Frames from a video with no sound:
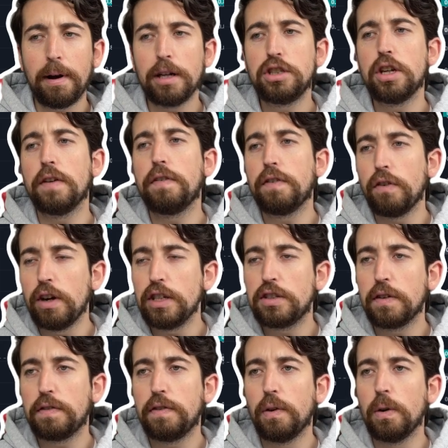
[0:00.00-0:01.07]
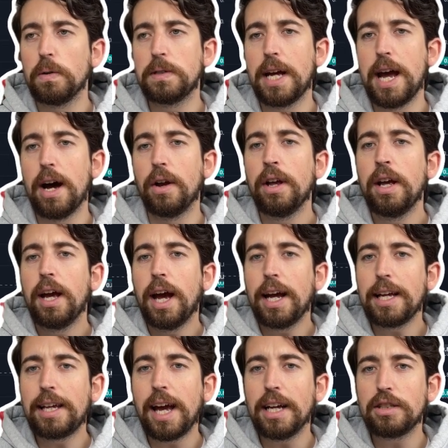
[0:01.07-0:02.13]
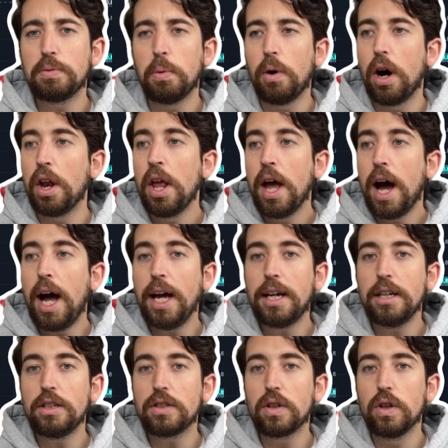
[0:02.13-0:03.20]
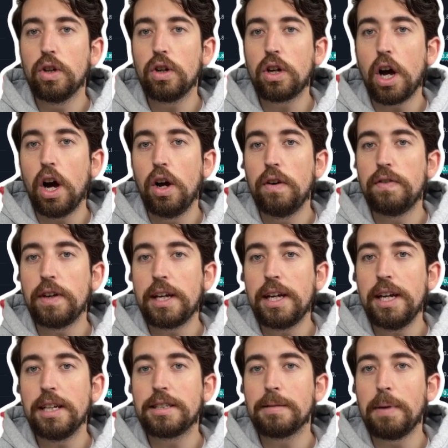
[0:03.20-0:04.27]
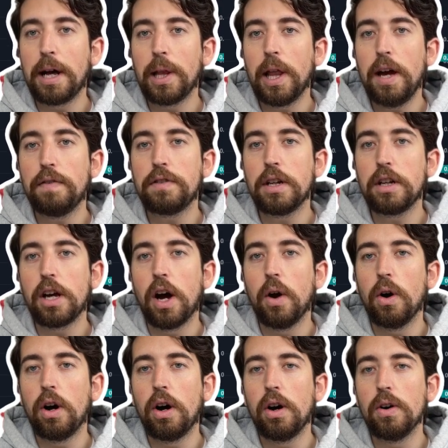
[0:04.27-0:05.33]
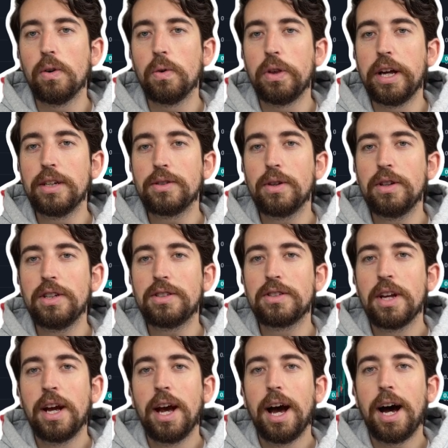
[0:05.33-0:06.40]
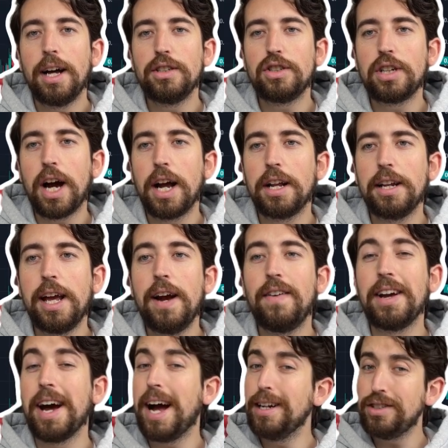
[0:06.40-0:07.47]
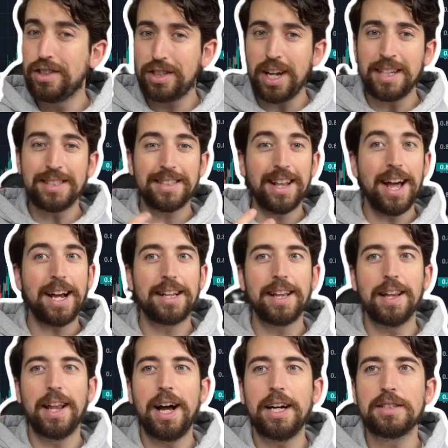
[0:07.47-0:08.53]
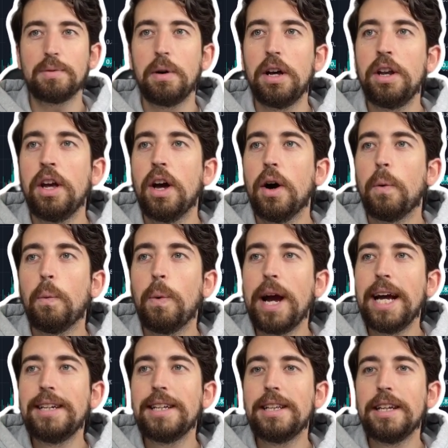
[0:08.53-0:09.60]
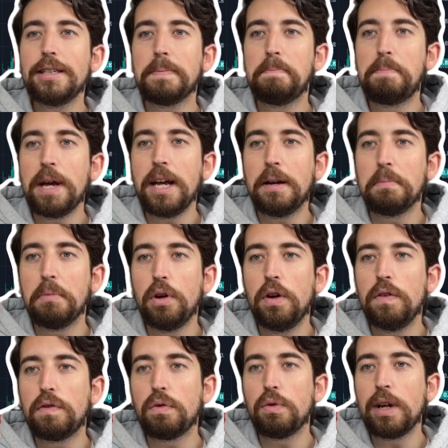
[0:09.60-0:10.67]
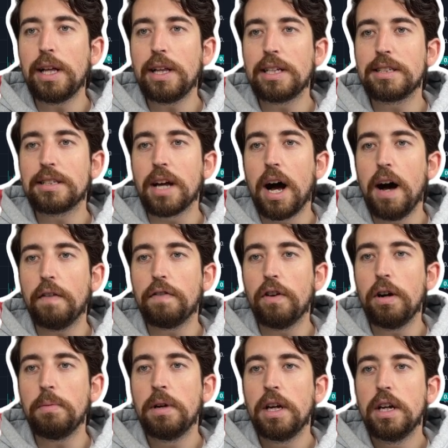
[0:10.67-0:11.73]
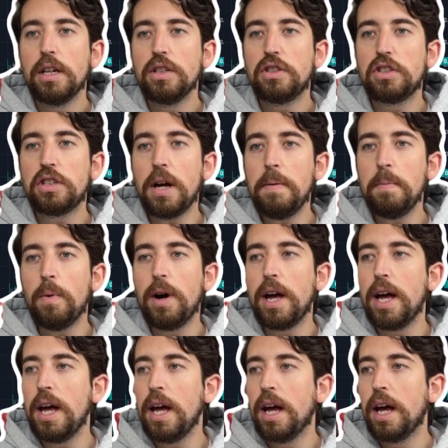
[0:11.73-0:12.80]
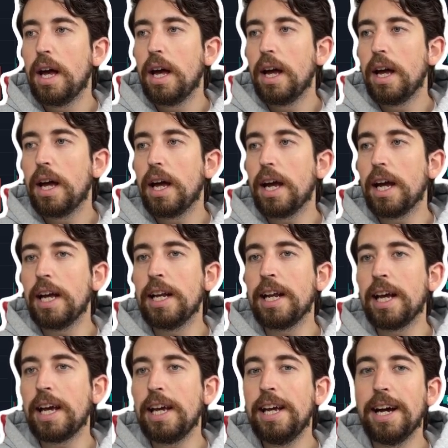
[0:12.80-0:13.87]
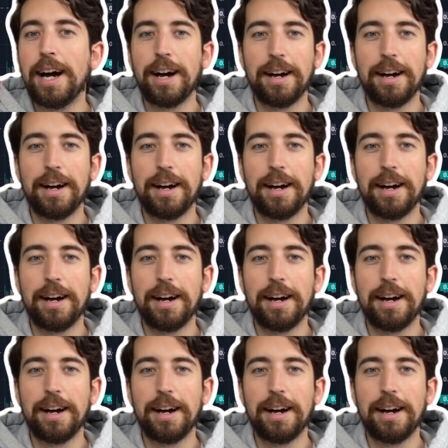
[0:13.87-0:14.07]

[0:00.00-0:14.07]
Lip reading: for it to fall down. And guess what? I can just look over here to my left and go, oh, there's all this uncharted area. And just like the last one, where did this big move really start from? Somewhere in here.